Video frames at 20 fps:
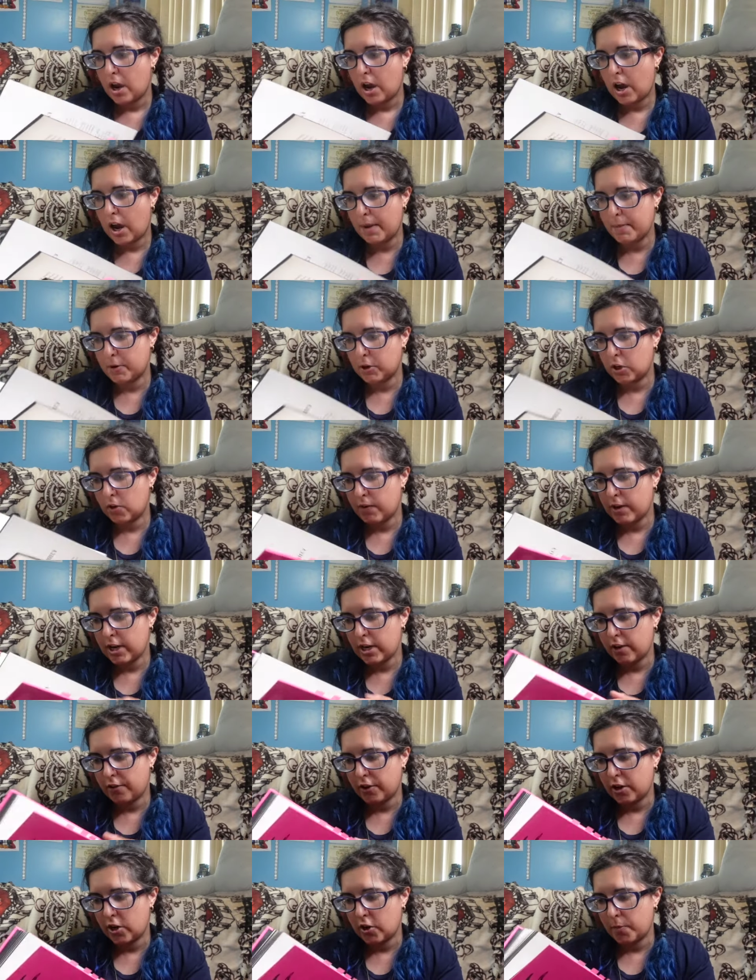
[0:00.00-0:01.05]
I'm going to go read
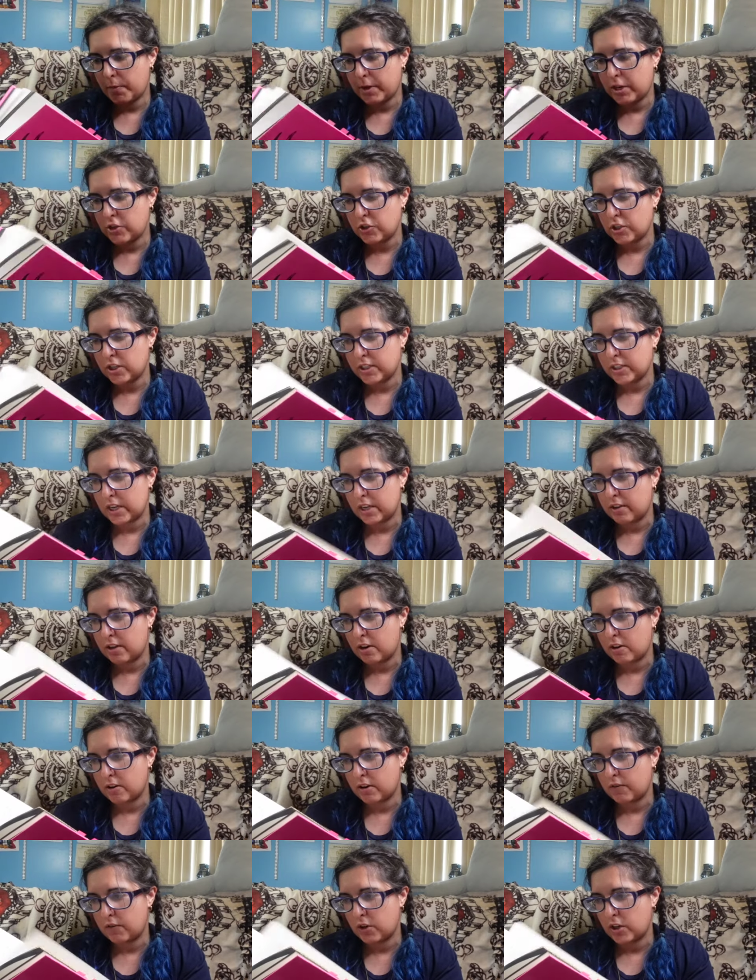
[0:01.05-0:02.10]
another a hundred pages, and then
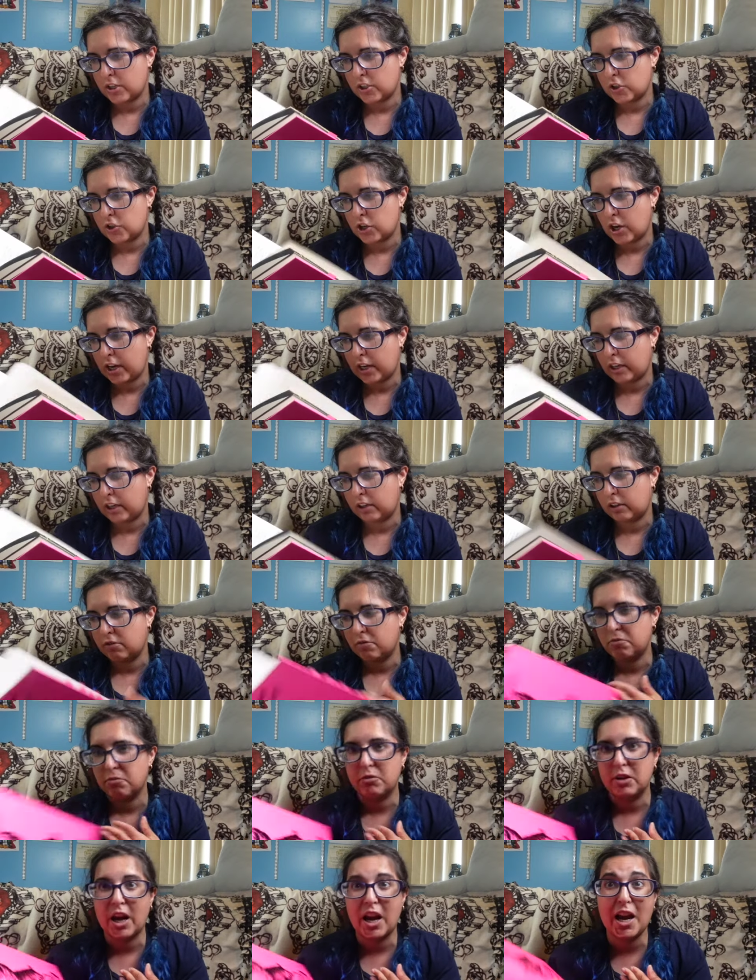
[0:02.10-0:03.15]
I'll give you guys a check-in.
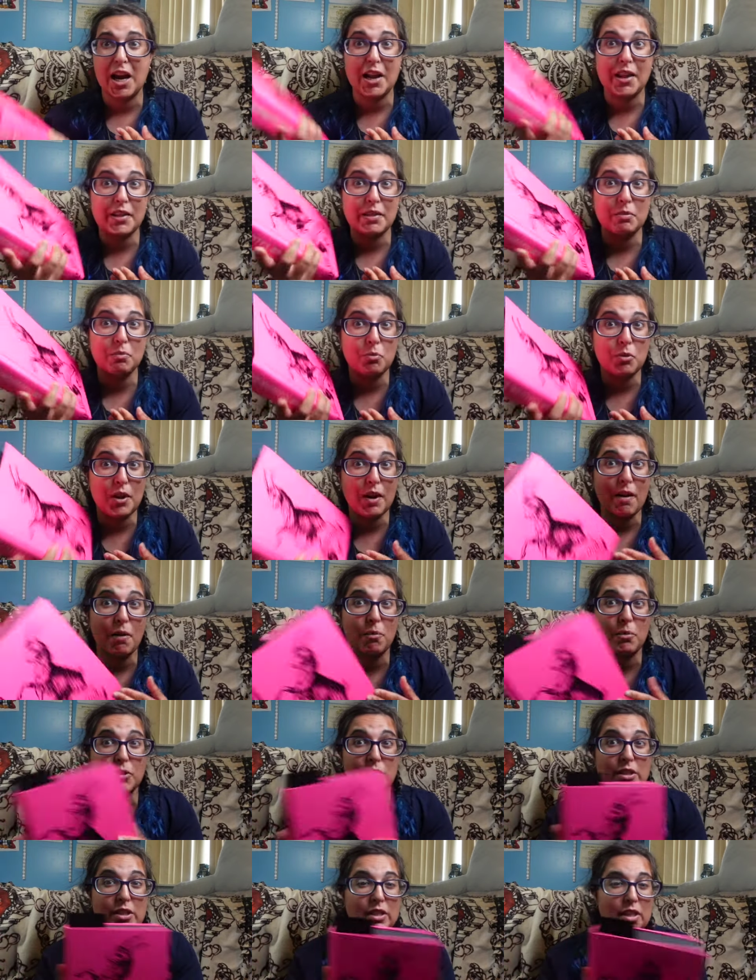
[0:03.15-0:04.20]
And yeah,
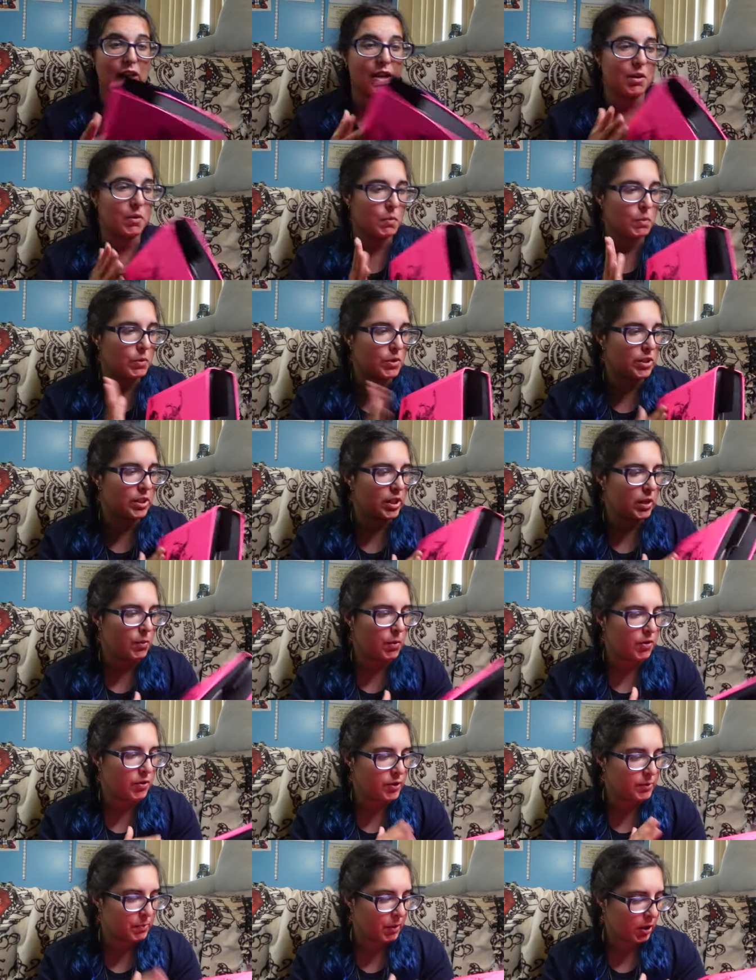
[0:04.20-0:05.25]
we'll see, we'll see
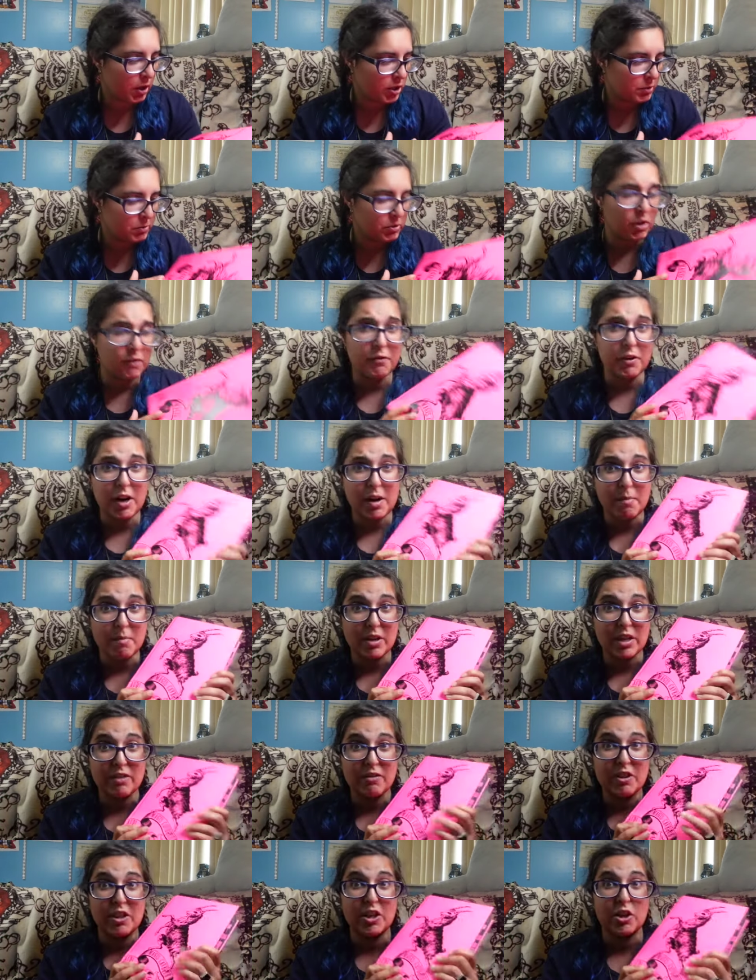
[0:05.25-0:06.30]
where this book goes. So far, I'm
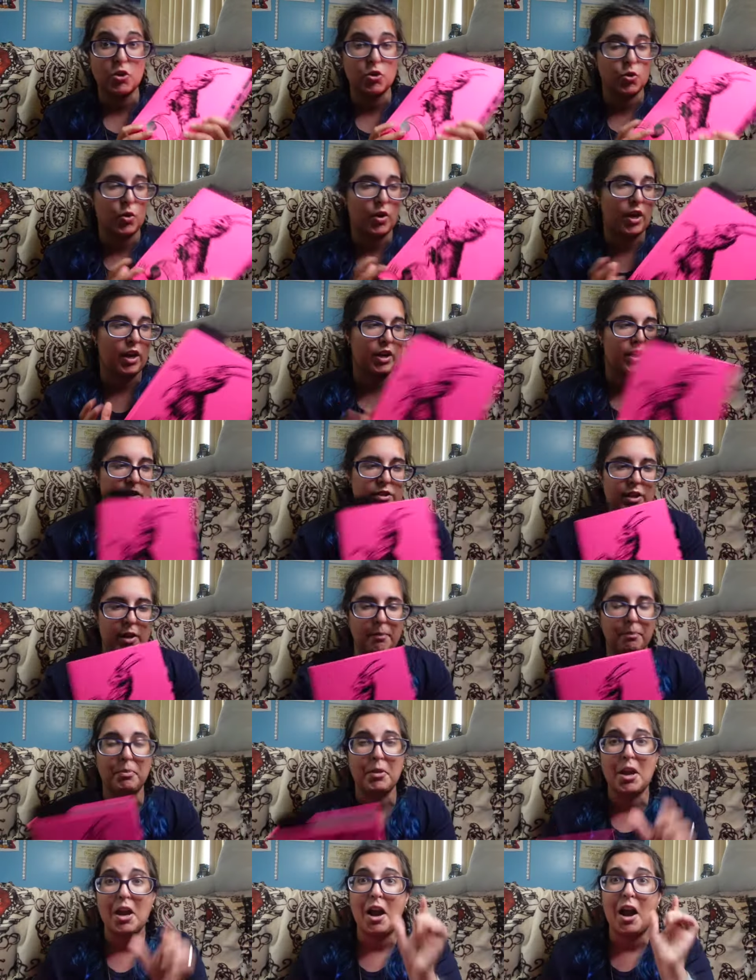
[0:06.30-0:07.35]
really, really enjoying it. So
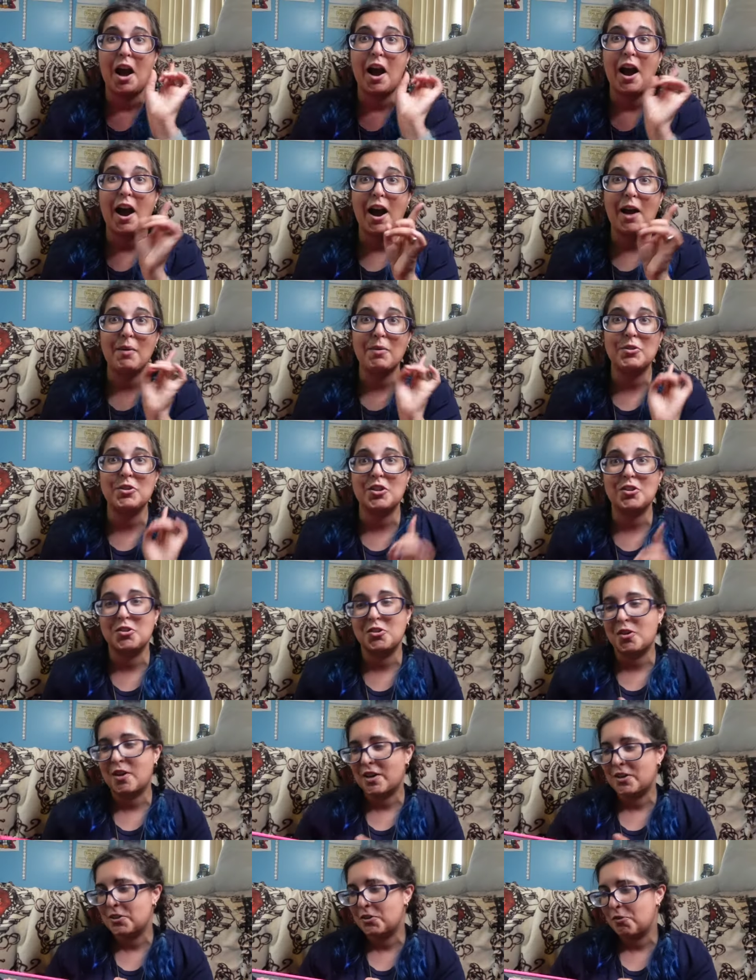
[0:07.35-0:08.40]
I will talk to you
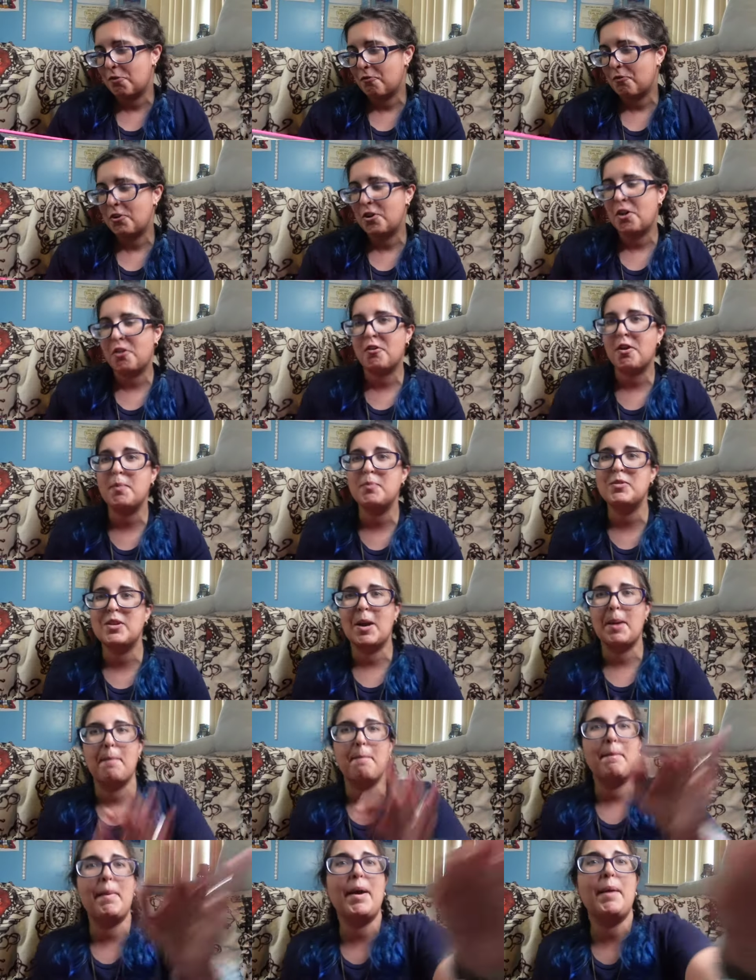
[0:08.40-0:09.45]
guys soon for another
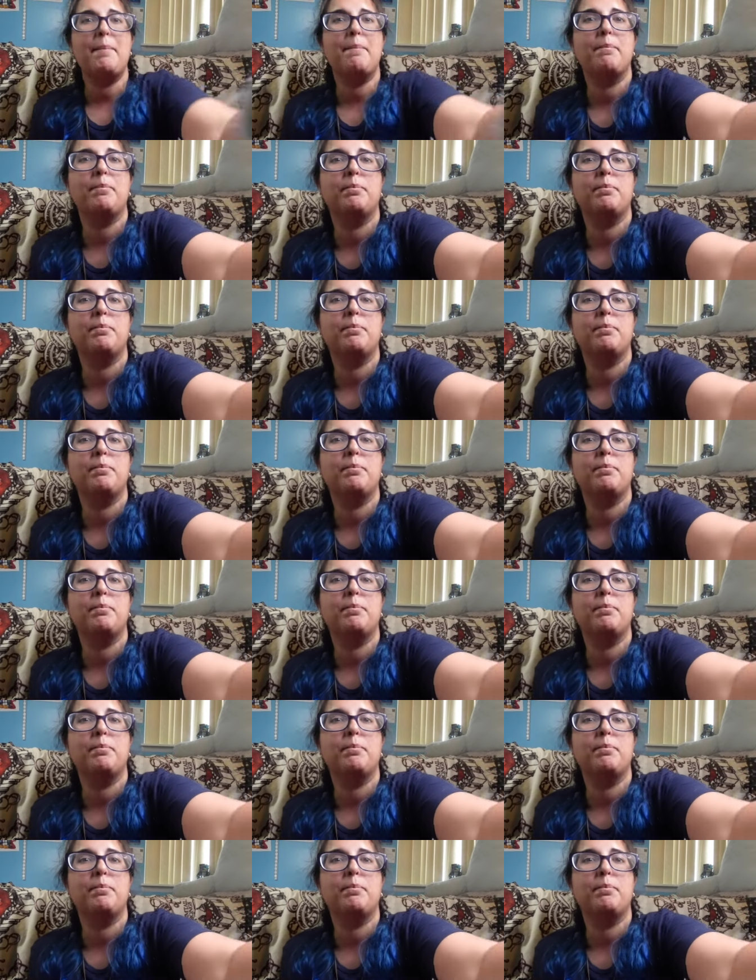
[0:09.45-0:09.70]
update. Bye.